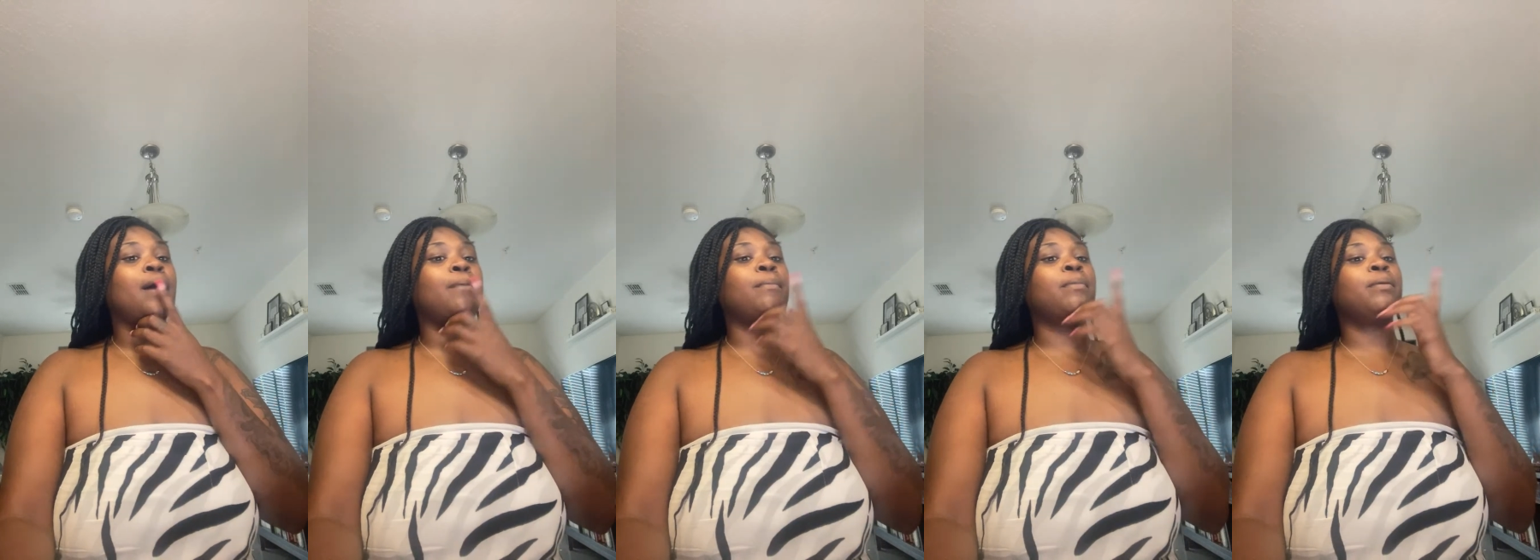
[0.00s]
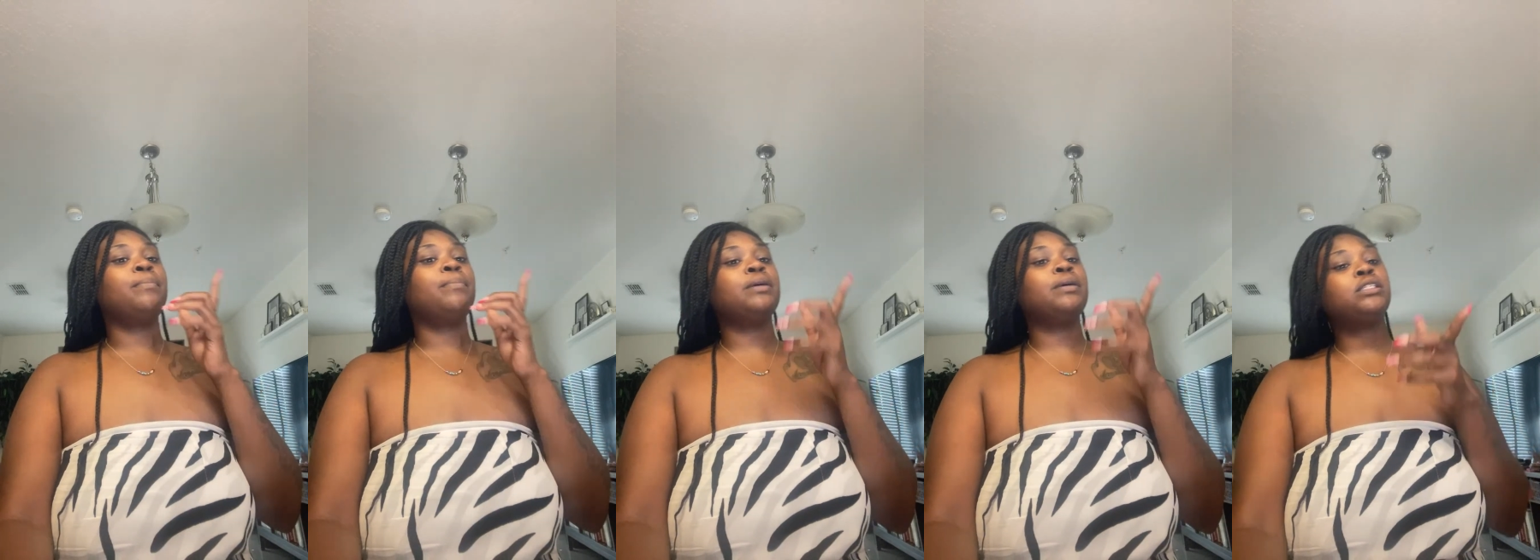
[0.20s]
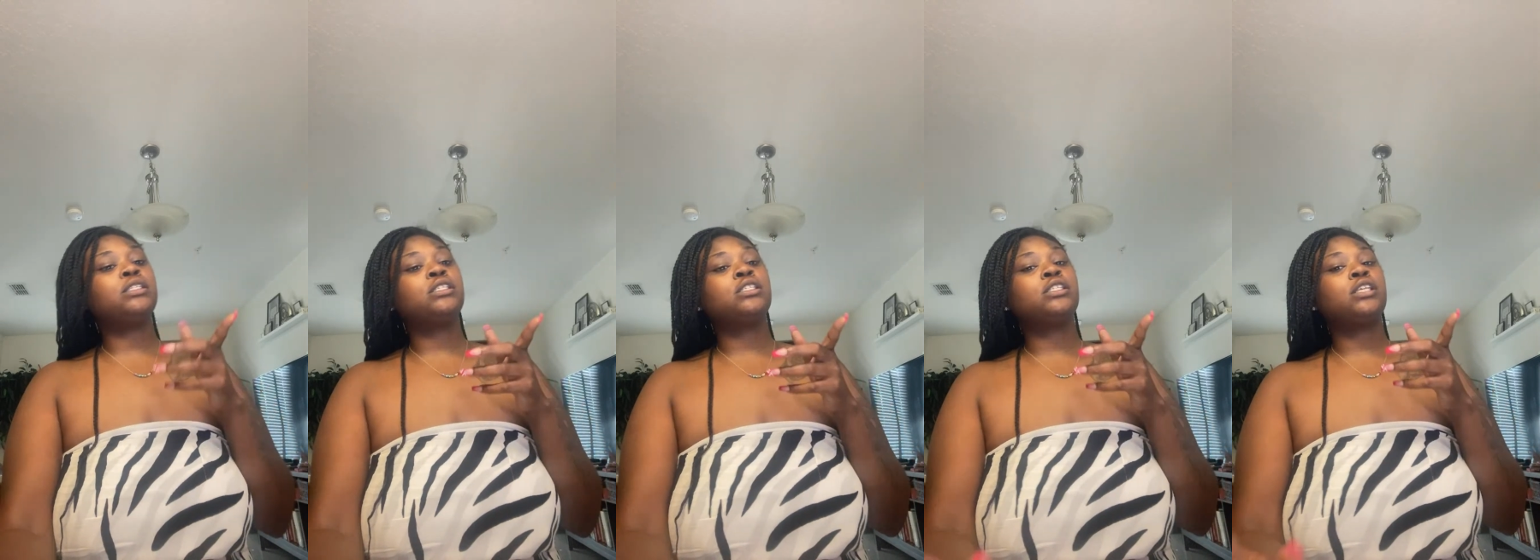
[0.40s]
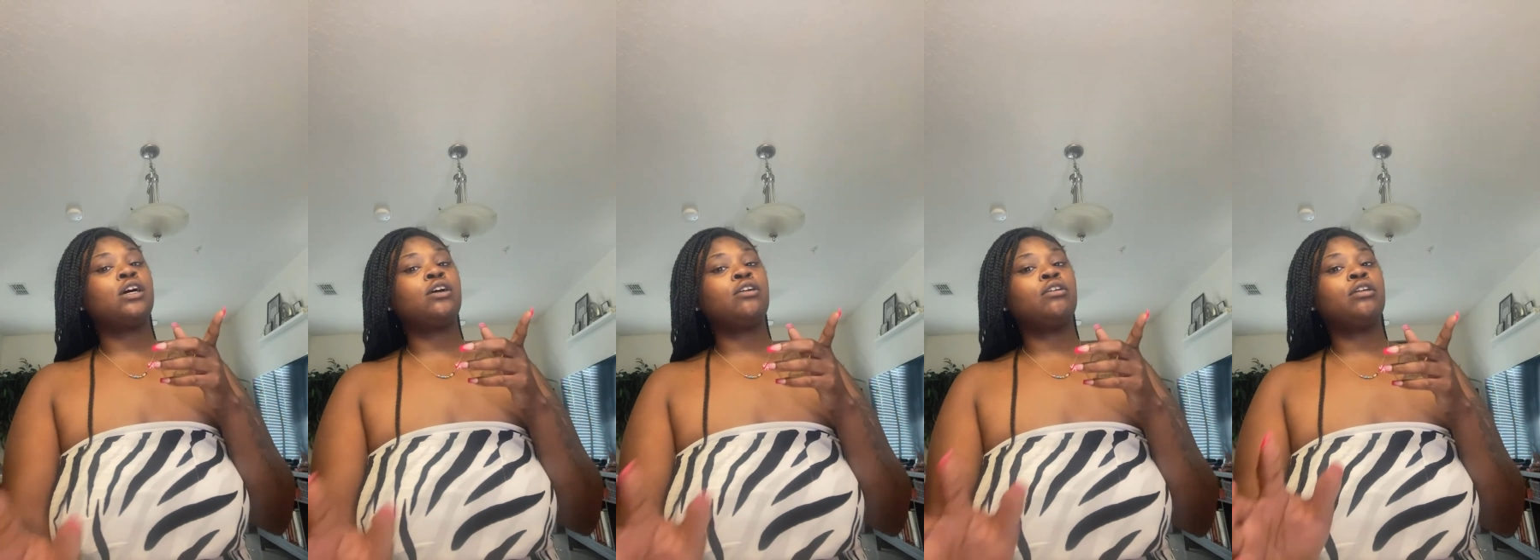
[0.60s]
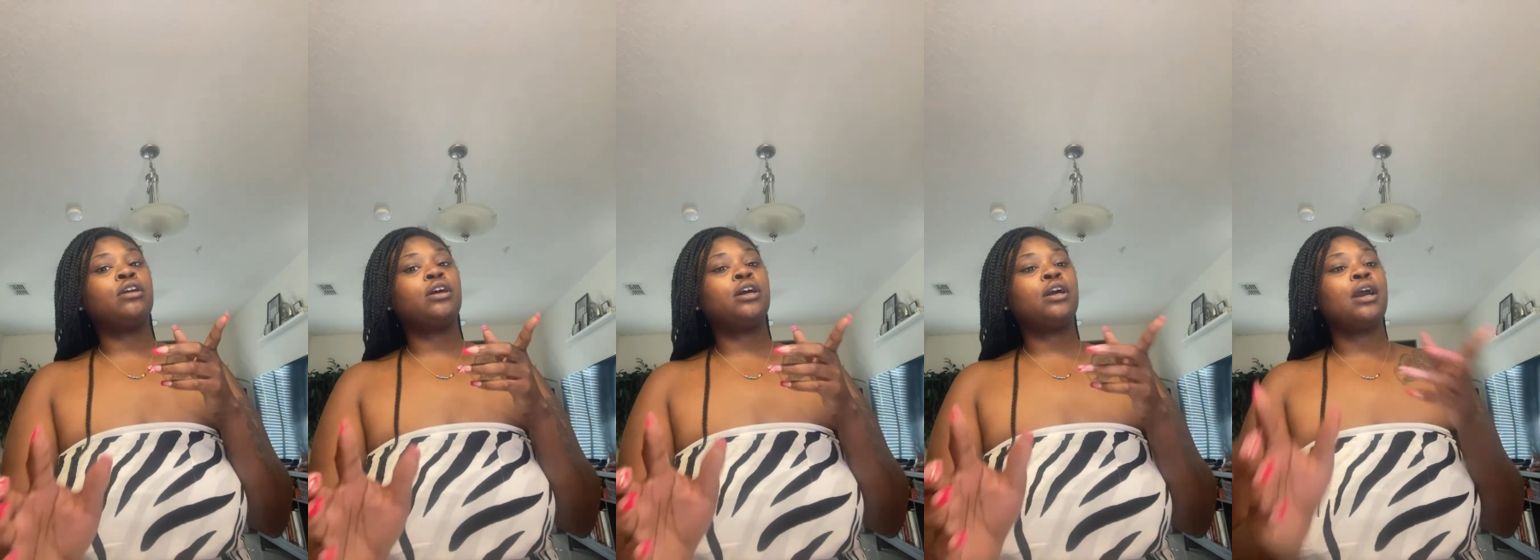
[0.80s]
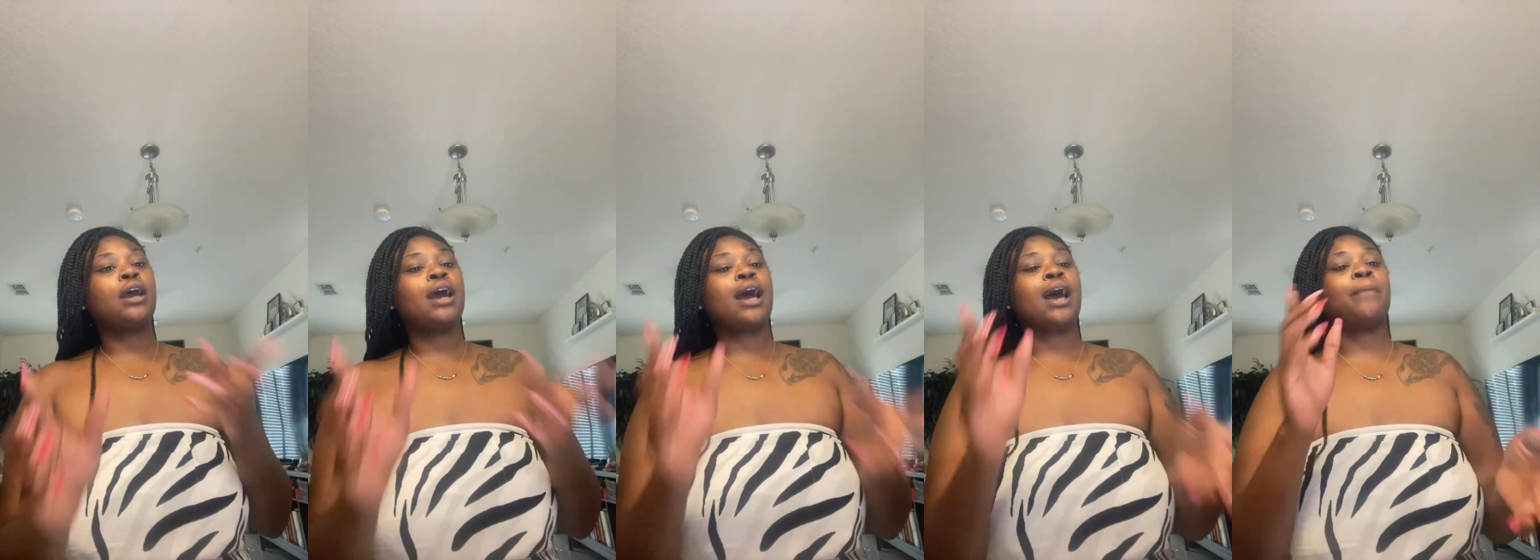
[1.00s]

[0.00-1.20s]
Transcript: I'm a business owner,